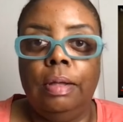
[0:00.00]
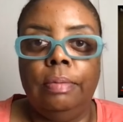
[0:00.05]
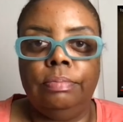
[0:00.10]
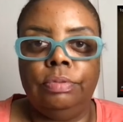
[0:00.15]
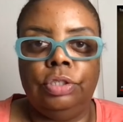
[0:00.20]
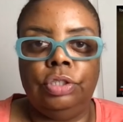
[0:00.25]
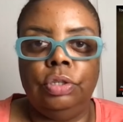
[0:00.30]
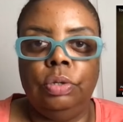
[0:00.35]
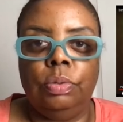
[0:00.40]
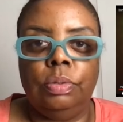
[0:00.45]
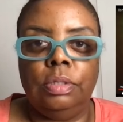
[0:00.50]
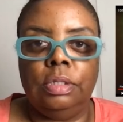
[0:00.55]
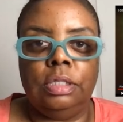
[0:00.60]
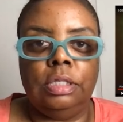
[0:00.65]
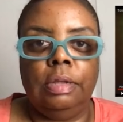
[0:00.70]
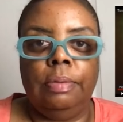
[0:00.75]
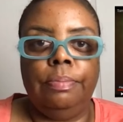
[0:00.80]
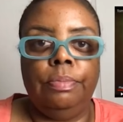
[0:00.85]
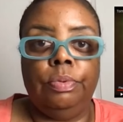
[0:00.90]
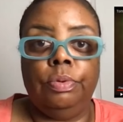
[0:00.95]
I'm showing
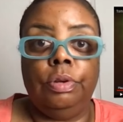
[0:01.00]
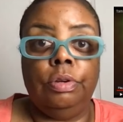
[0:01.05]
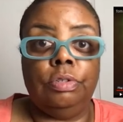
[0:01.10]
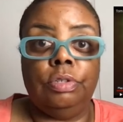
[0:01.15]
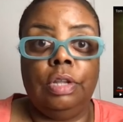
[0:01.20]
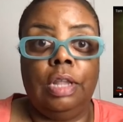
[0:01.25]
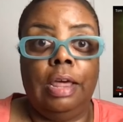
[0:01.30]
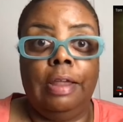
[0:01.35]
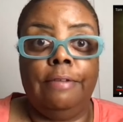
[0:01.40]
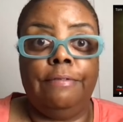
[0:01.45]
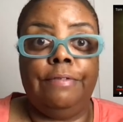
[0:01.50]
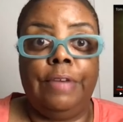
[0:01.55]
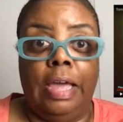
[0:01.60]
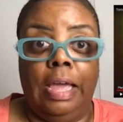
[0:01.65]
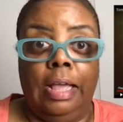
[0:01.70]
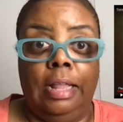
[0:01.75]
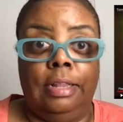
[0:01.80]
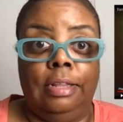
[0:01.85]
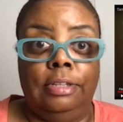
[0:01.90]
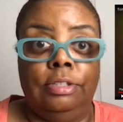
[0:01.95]
something where there's a lot of
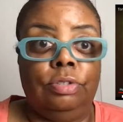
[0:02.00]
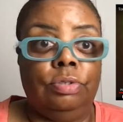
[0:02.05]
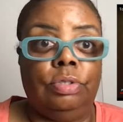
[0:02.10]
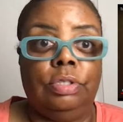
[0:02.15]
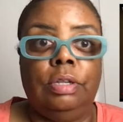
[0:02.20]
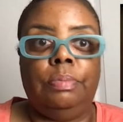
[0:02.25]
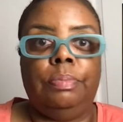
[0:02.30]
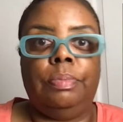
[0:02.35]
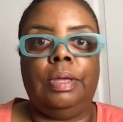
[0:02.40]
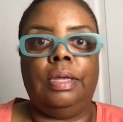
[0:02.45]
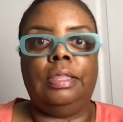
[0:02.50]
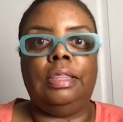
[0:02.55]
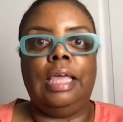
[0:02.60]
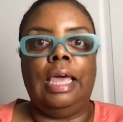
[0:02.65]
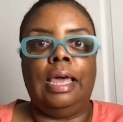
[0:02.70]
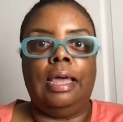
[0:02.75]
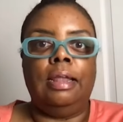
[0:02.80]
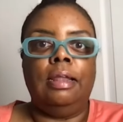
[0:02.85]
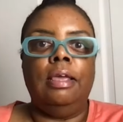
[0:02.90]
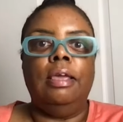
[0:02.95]
violence or something like
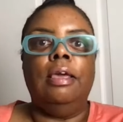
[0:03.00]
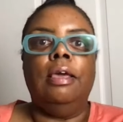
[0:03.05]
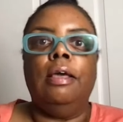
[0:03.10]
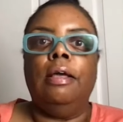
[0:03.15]
that.